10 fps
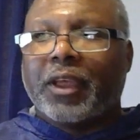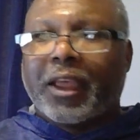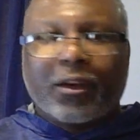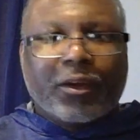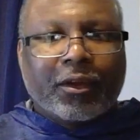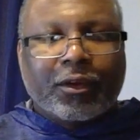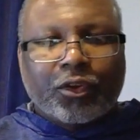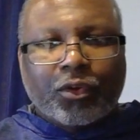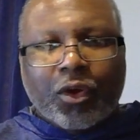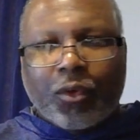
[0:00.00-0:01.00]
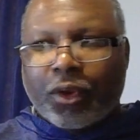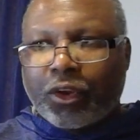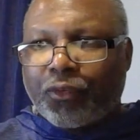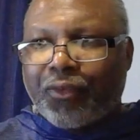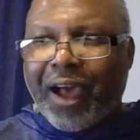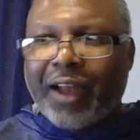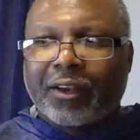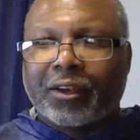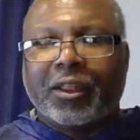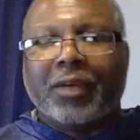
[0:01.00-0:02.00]
and they're, you know, when you file
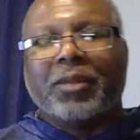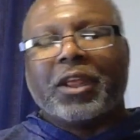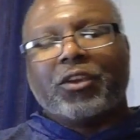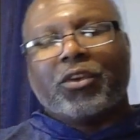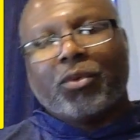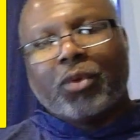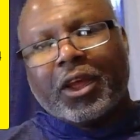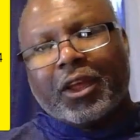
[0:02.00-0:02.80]
it to them, then you